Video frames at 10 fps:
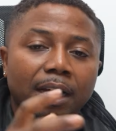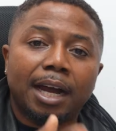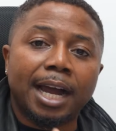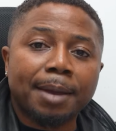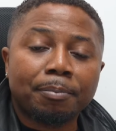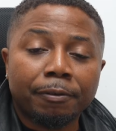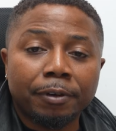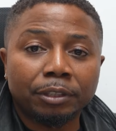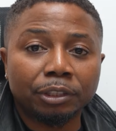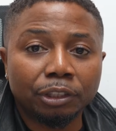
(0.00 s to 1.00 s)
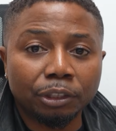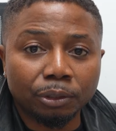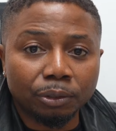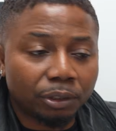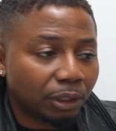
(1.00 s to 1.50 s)
I prefer to
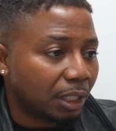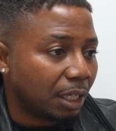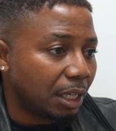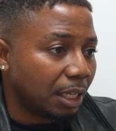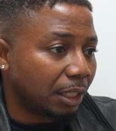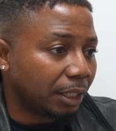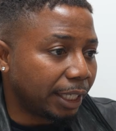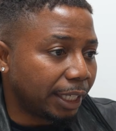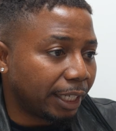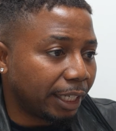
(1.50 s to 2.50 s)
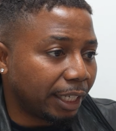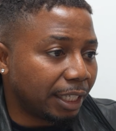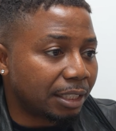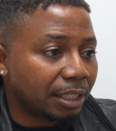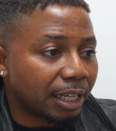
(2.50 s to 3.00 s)
use the
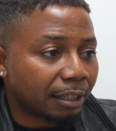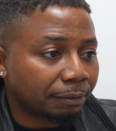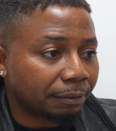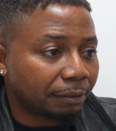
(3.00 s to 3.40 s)
ETF